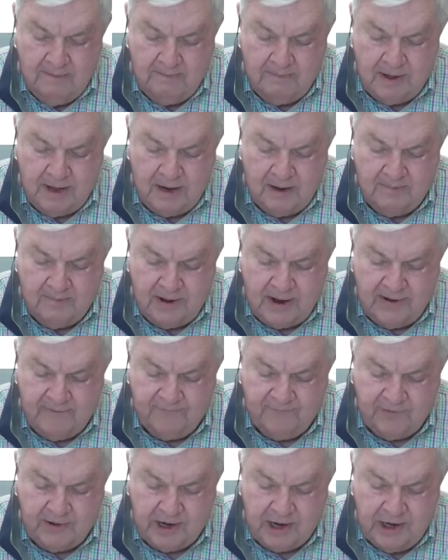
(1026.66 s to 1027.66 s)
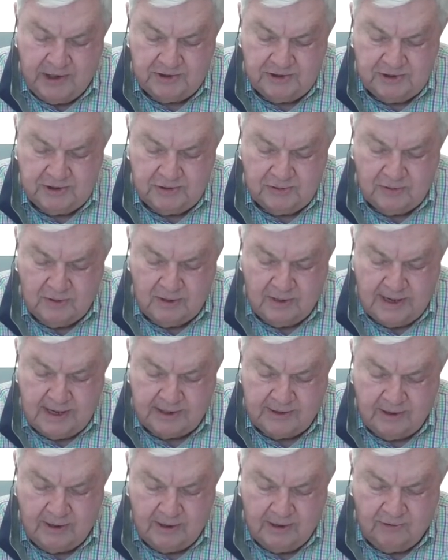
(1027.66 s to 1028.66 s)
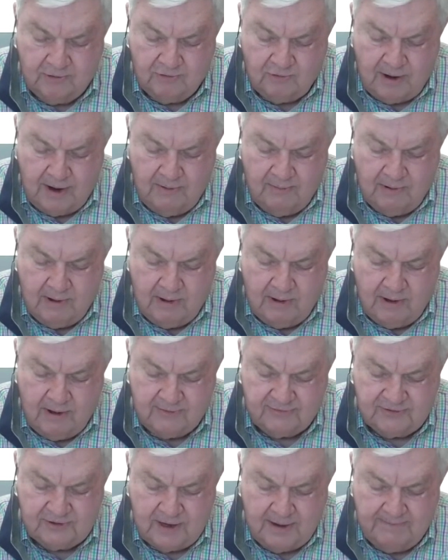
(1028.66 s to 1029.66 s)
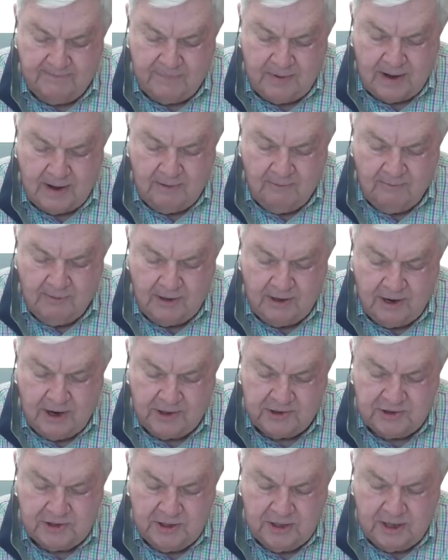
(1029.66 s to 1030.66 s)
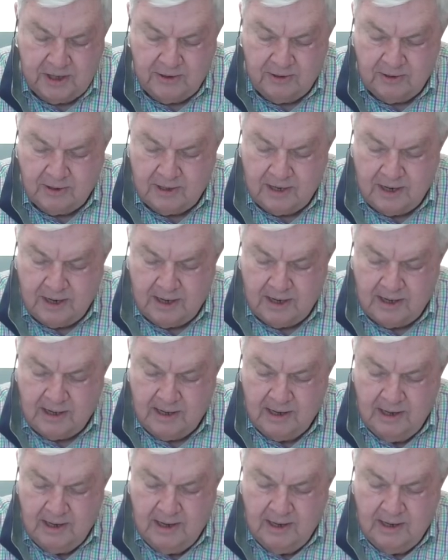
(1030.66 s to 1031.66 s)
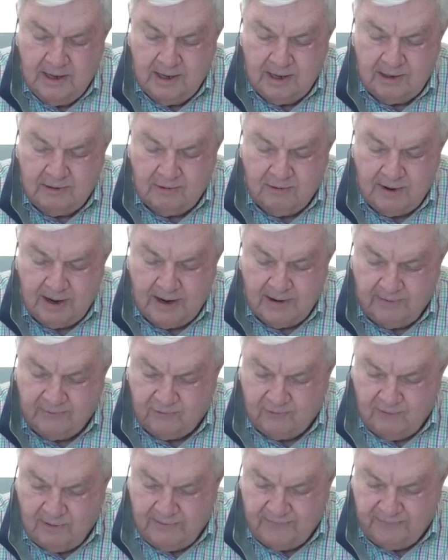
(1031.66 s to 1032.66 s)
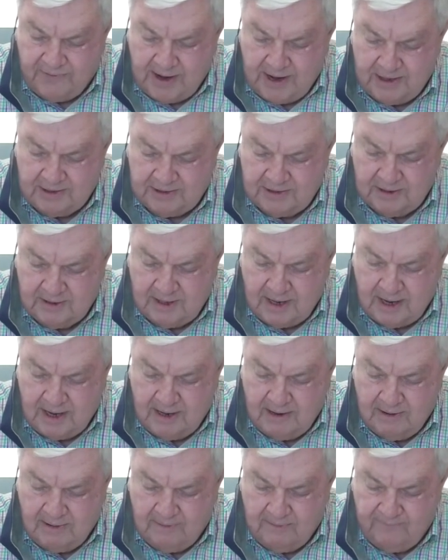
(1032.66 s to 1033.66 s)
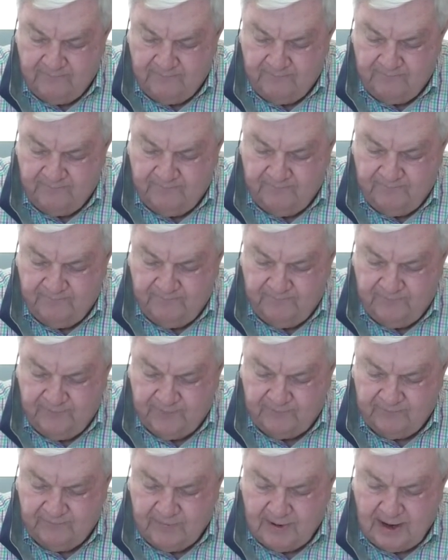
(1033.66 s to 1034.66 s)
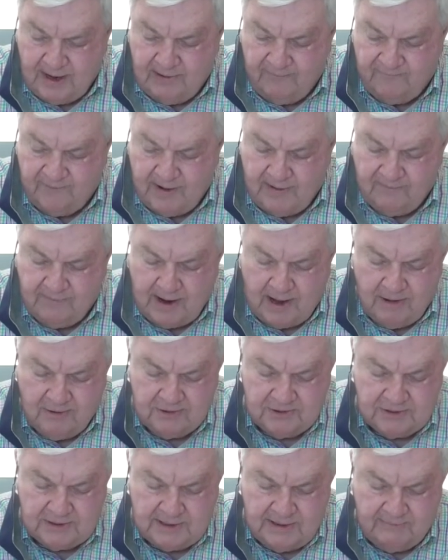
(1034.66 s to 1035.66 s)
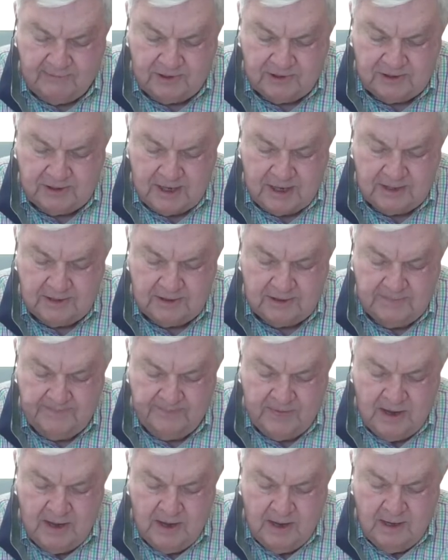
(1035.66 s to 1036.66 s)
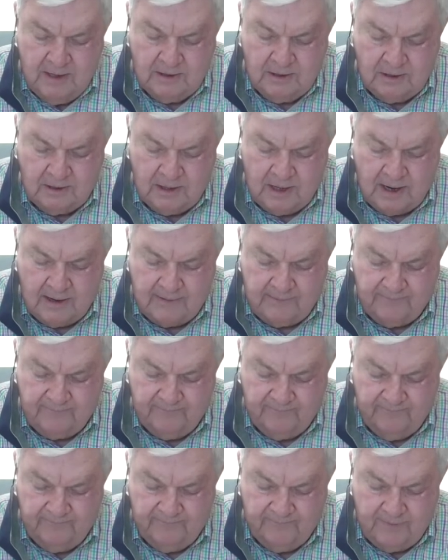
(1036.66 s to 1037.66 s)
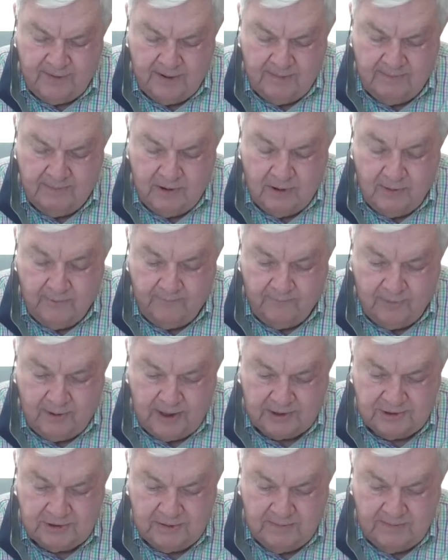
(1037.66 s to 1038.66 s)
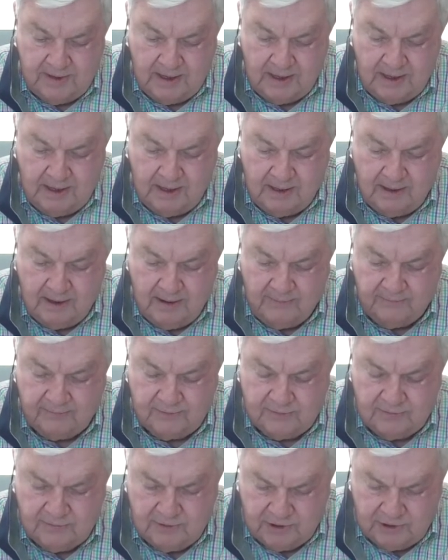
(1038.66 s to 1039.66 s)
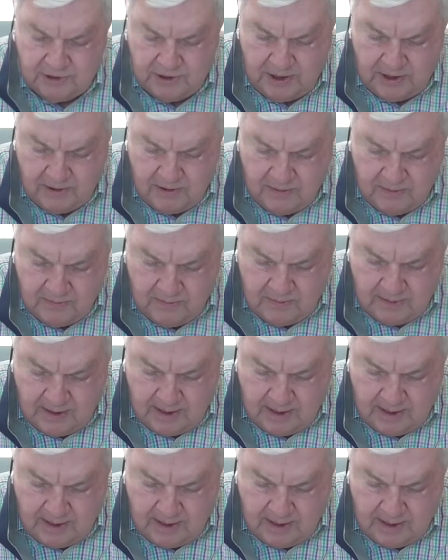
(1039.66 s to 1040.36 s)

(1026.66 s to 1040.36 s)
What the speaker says: Minor modifications to electric and drywall offset by reduction in undercutting, credit of $12,995.70, deduct from overestimating of CO,